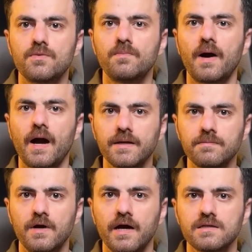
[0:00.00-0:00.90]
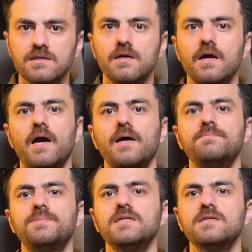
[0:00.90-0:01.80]
buying price and
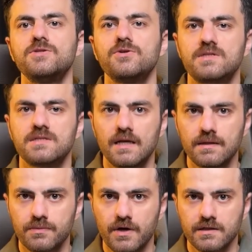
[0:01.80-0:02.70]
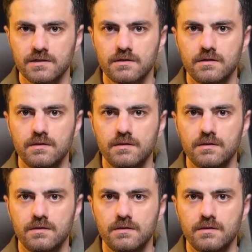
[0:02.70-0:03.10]
bid is your selling price.